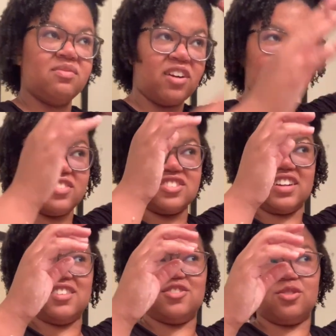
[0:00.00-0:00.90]
part, which I
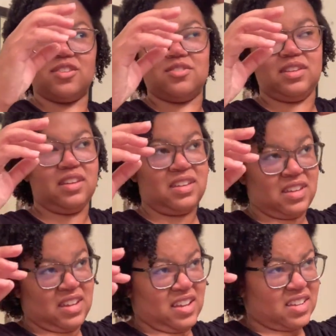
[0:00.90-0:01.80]
enjoy doing
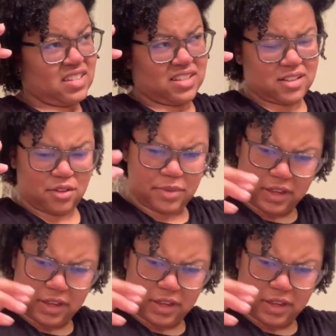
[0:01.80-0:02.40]
because it's a little bit